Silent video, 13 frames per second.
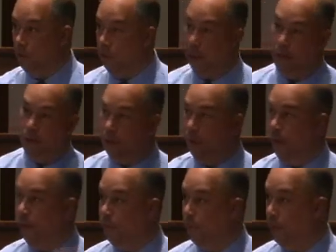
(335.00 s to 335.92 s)
You click, you can see
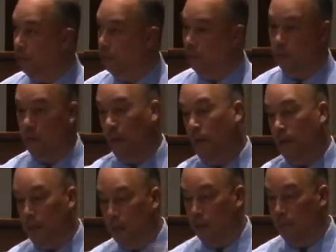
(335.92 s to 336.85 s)
all these pictures. There's
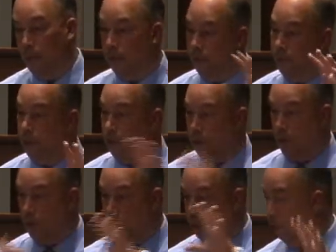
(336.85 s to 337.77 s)
tens of millions of pictures
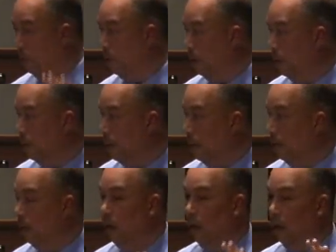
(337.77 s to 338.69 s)
already geocoded like
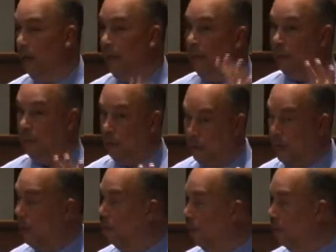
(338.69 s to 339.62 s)
that against the
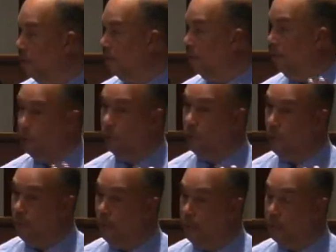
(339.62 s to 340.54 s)
database, the visual
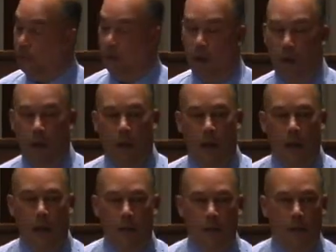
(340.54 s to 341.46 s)
database.
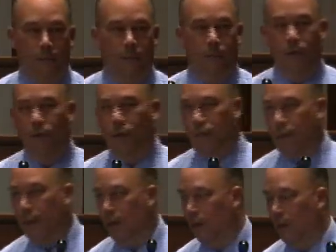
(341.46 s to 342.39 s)
And you could
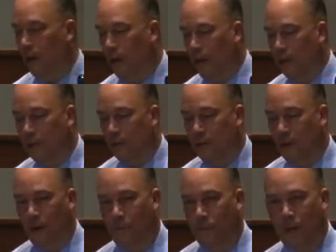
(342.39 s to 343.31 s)
think, as
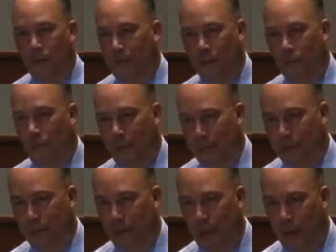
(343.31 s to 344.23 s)
there are many, many more
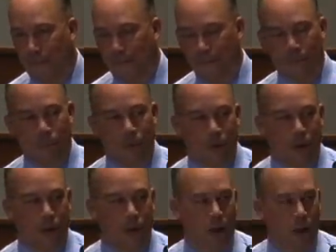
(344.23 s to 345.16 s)
pictures than that,
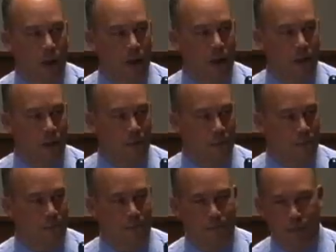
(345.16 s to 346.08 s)
each time you
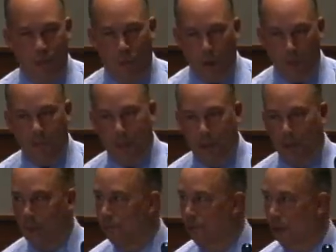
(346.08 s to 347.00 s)
put one
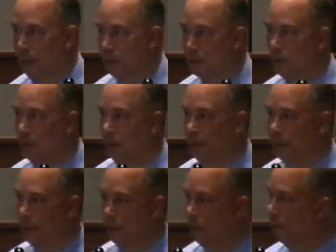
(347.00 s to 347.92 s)
picture in place,
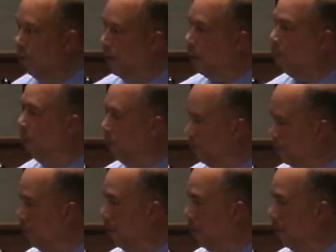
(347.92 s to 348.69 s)
it's easier to put the next picture in